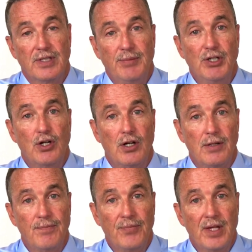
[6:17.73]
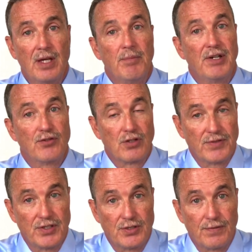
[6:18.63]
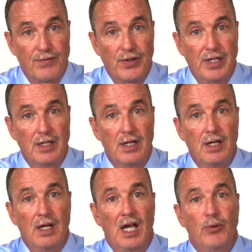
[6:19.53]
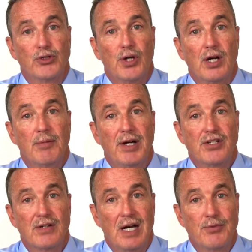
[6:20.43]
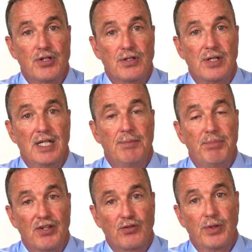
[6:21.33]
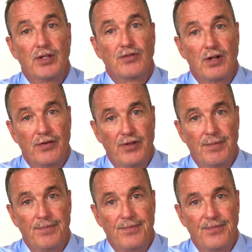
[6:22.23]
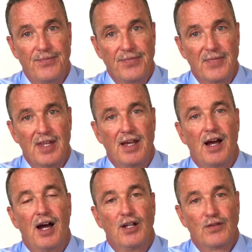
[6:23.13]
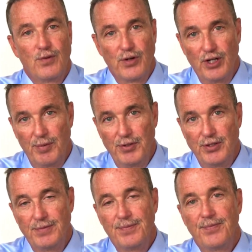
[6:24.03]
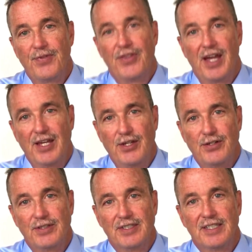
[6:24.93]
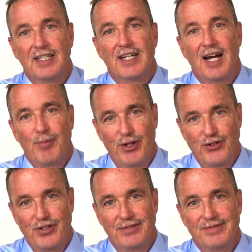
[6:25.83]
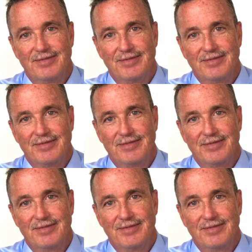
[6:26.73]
Give me a call. My services are free, and we'll talk about your options and the best way to solve them. I look forward to helping you. Thank you. God bless you.